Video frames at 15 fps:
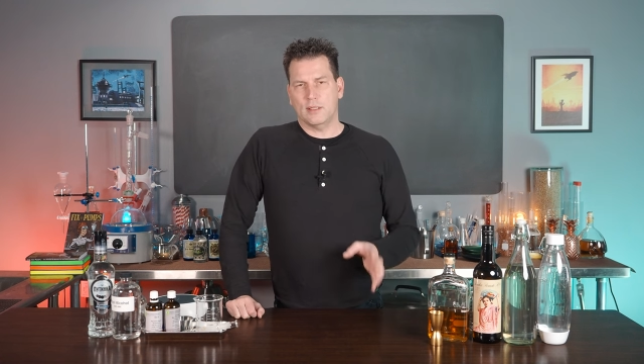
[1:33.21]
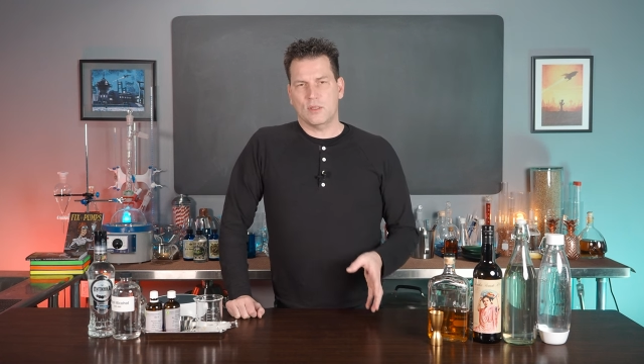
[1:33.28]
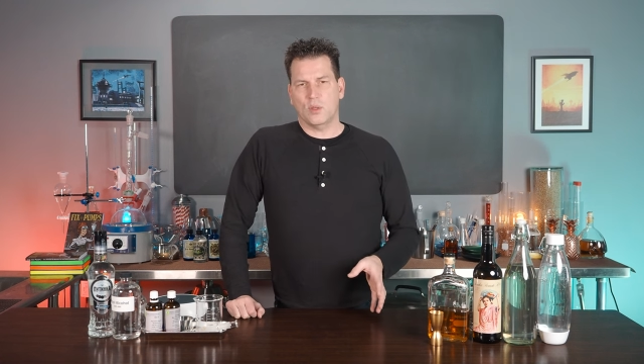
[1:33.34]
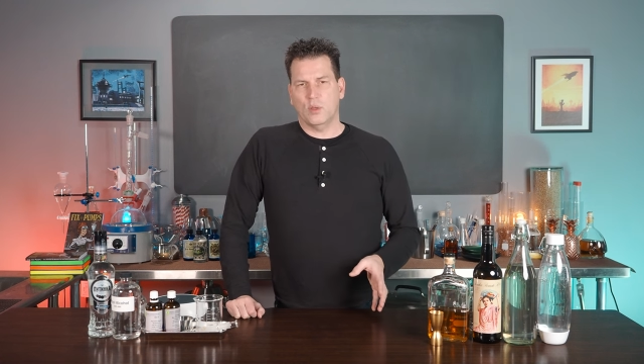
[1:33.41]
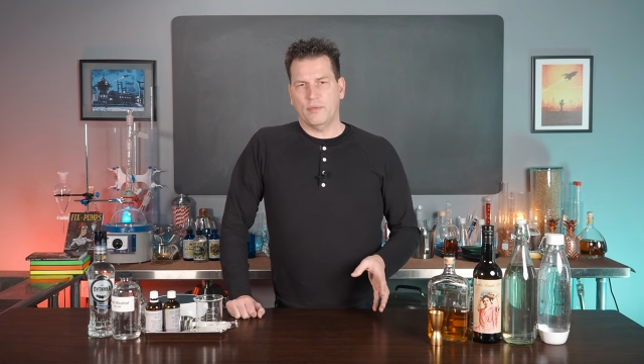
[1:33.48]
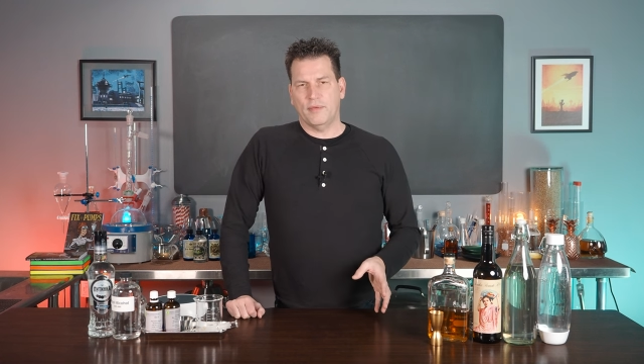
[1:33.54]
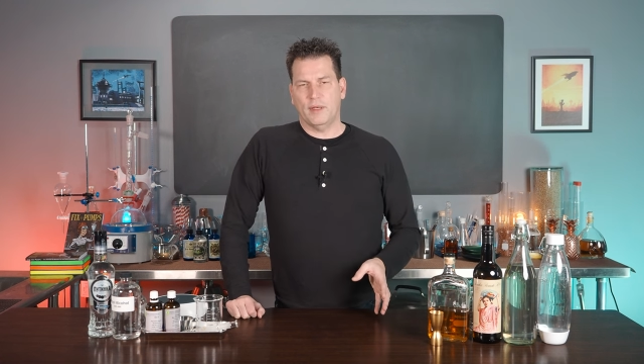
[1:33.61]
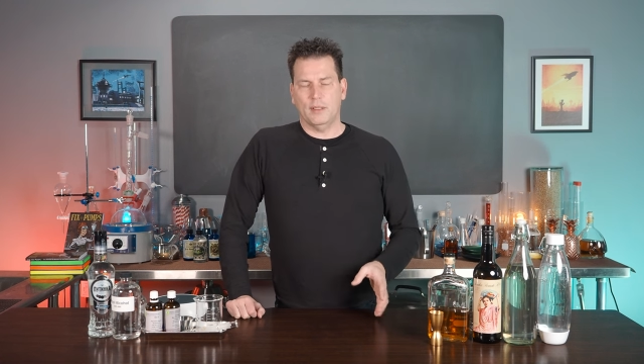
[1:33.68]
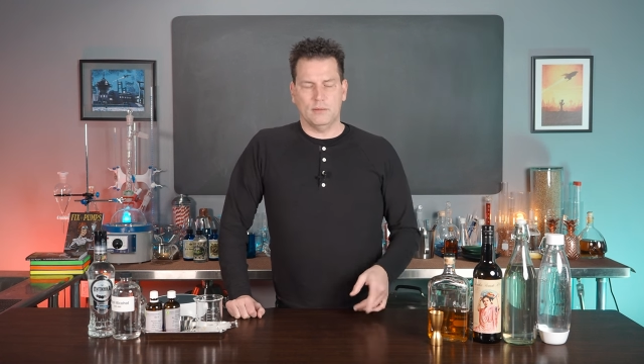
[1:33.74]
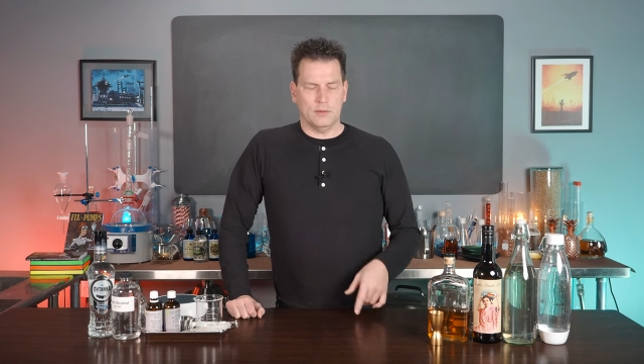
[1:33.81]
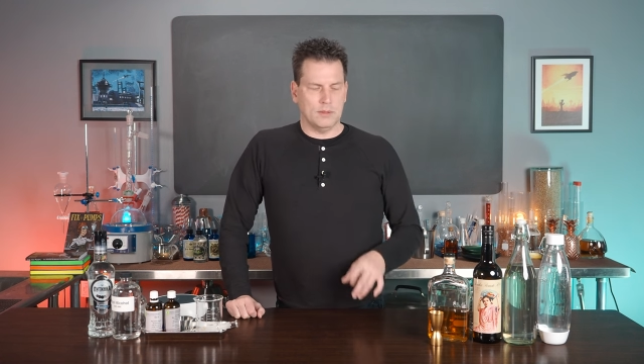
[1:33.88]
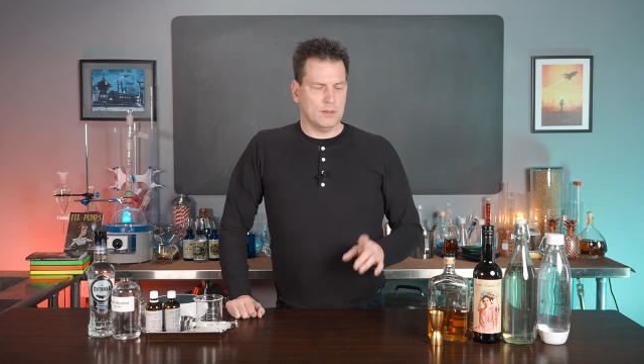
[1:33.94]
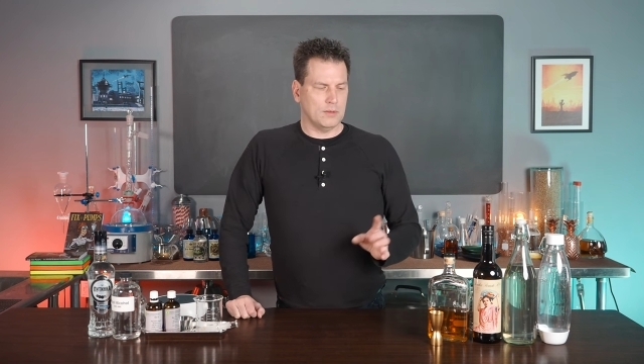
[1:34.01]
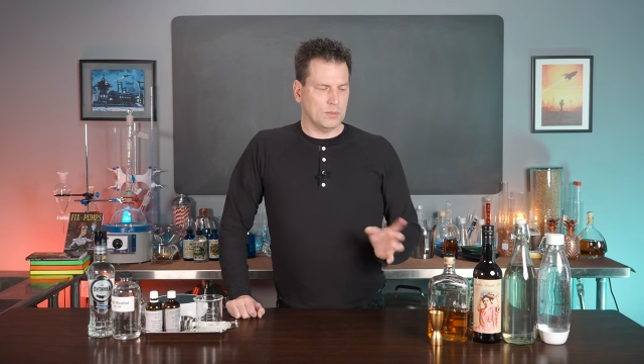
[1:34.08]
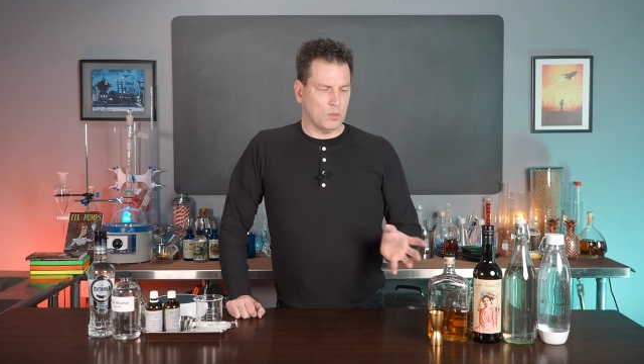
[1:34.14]
soda
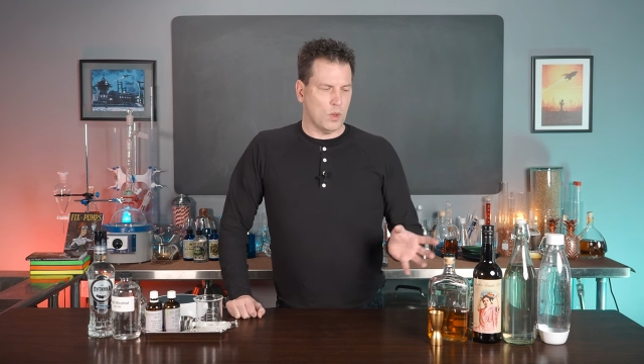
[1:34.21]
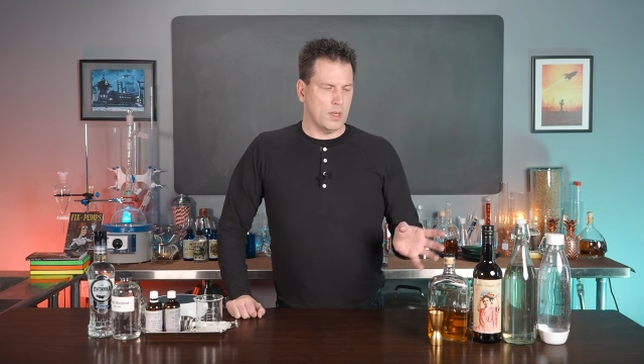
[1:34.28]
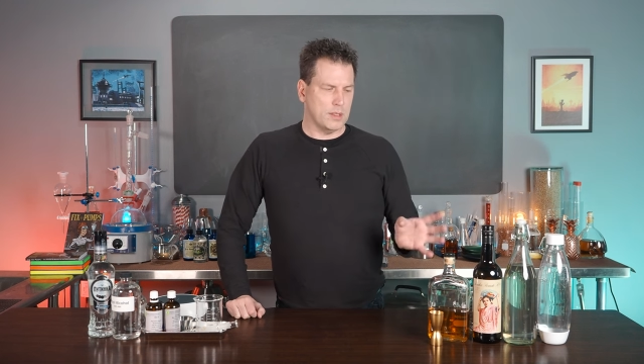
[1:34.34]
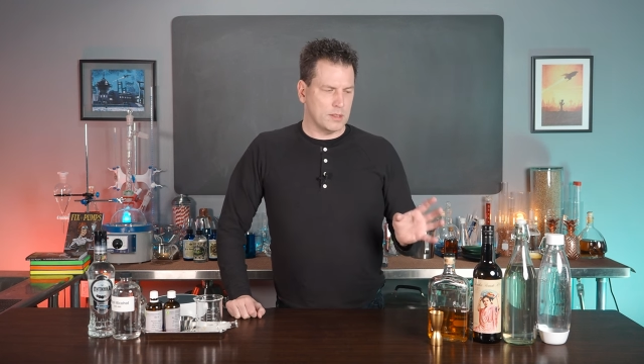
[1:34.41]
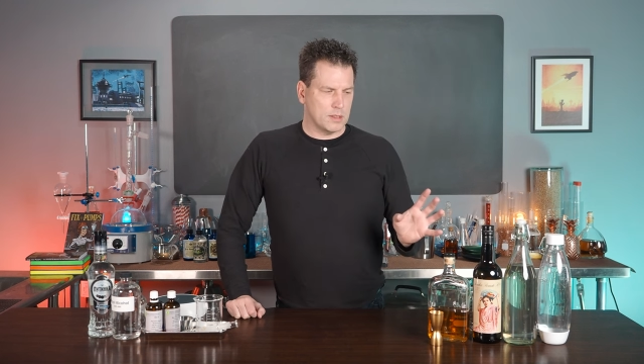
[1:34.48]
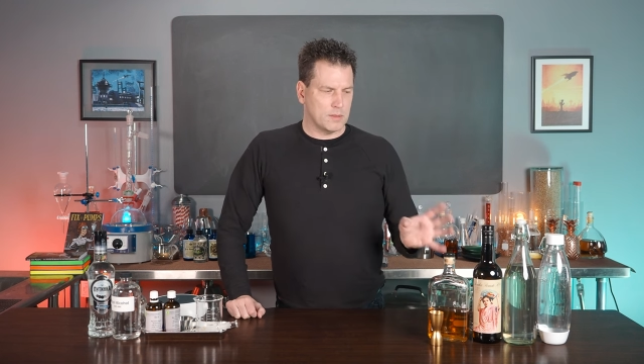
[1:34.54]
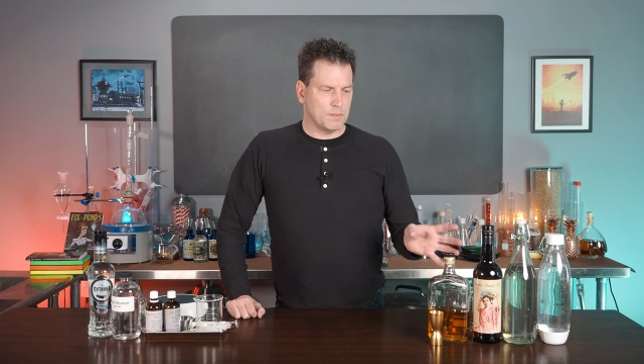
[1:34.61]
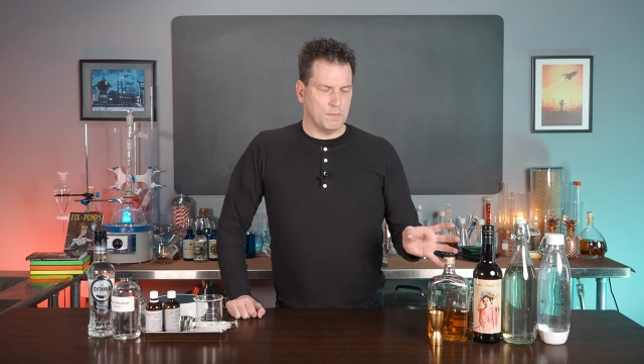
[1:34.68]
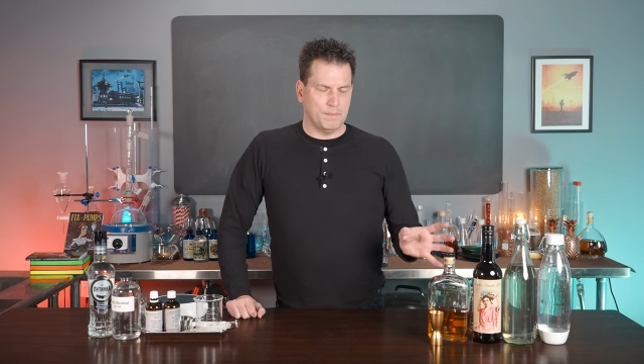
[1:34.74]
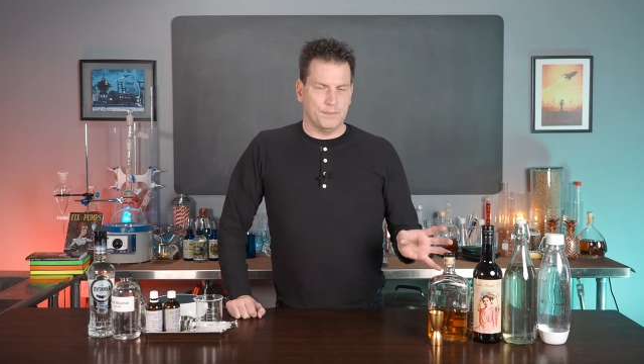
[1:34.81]
fountains was